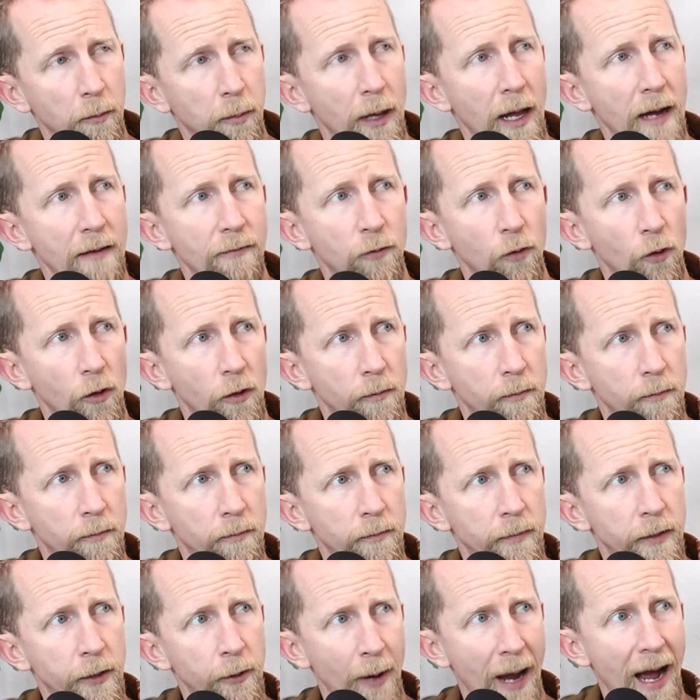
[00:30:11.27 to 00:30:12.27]
platform
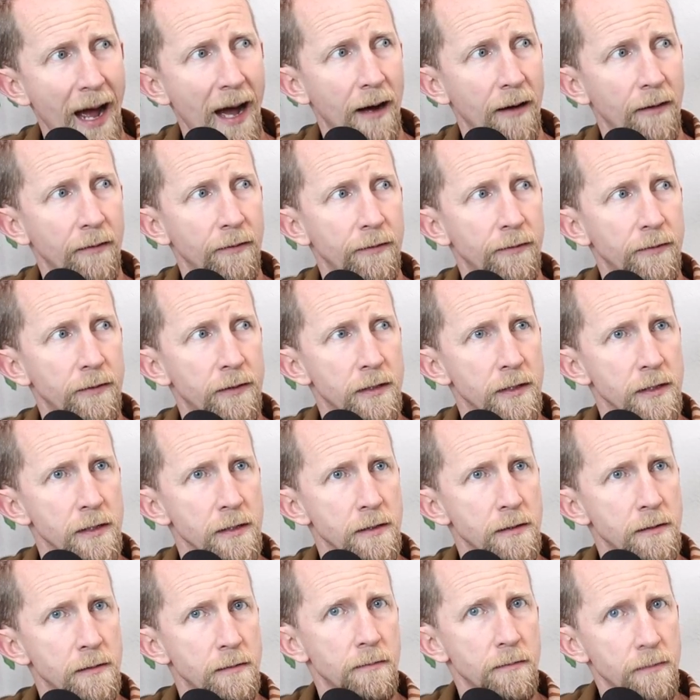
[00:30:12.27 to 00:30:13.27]
you have to
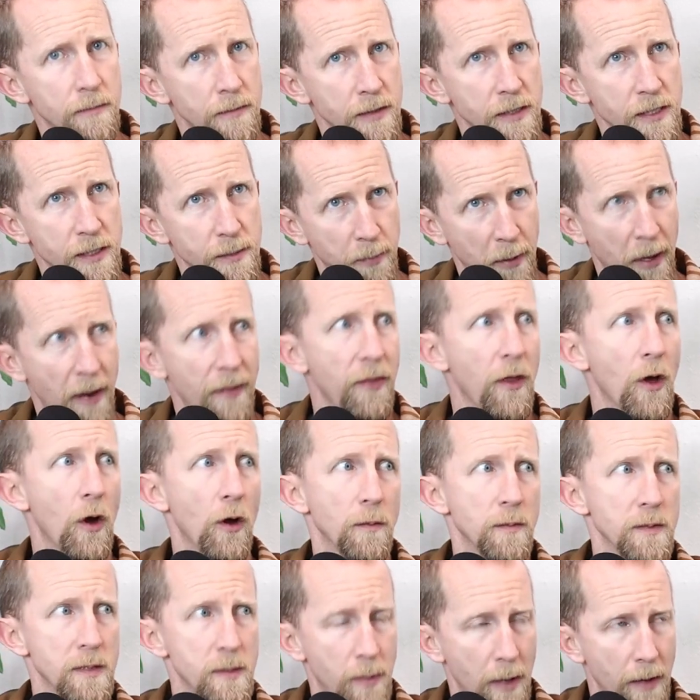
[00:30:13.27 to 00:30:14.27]
spread the
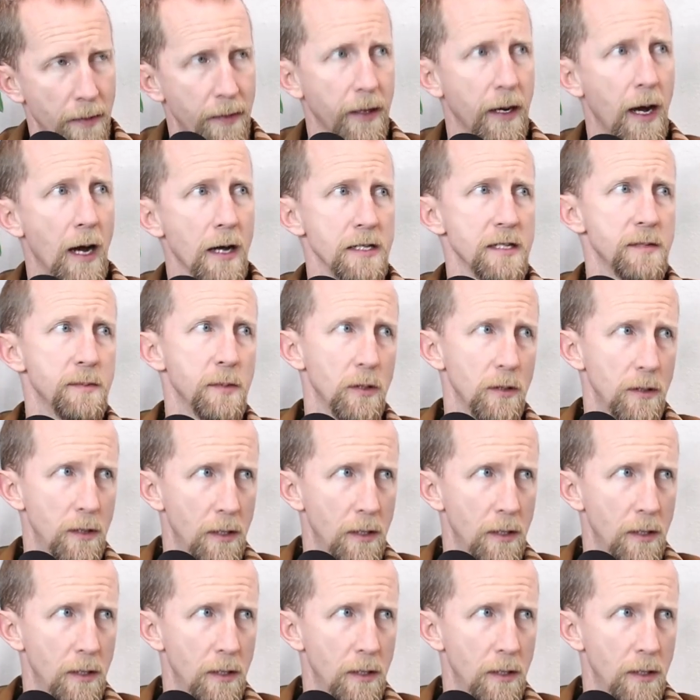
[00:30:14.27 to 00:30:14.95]
hope, spread the gospel.